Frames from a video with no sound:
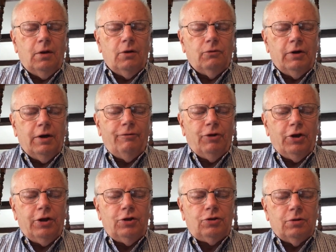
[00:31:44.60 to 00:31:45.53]

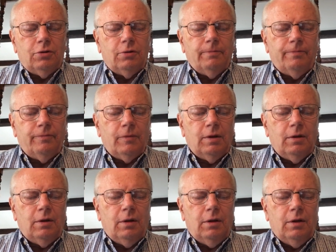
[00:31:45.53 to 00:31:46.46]
Revelation,
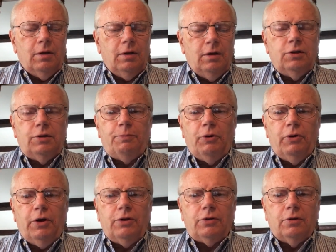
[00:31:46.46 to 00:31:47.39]

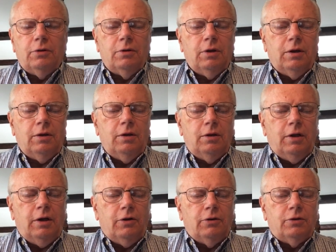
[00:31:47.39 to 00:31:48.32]
inspiration, and
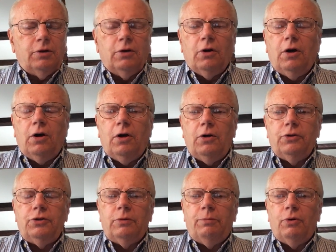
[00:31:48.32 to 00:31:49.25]
inerrancy all
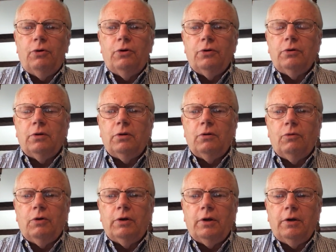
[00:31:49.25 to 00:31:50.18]
support
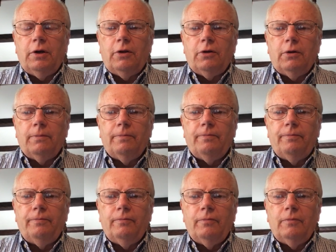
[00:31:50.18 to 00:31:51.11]
one another.
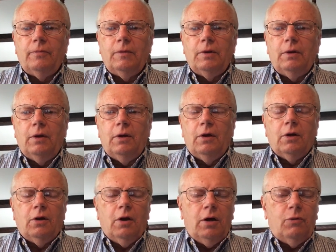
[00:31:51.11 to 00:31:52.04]

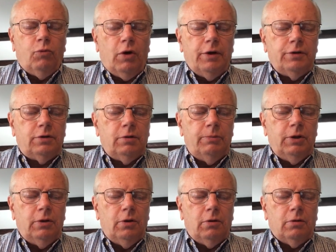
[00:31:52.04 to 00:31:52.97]
God wants to
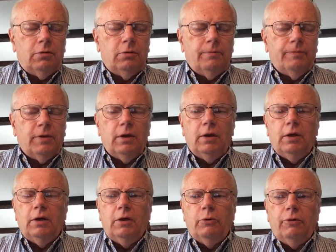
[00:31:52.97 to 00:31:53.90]
be known.
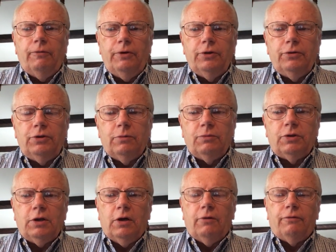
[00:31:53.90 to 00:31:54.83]
He reveals
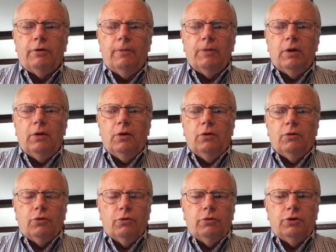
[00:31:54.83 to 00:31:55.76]
himself
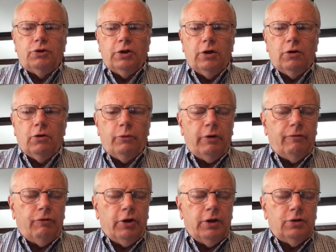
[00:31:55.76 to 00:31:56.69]
through the general
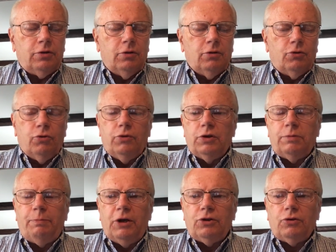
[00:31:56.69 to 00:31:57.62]
revelation, through the
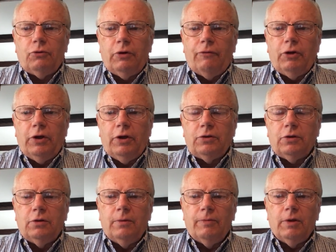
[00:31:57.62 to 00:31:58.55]
special
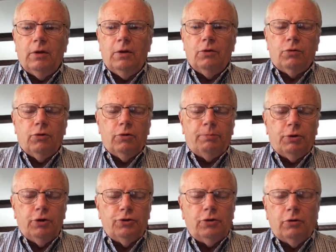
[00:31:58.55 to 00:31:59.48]
revelation, through the
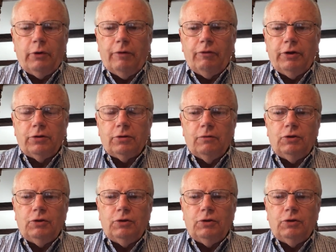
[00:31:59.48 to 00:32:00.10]
personal revelation of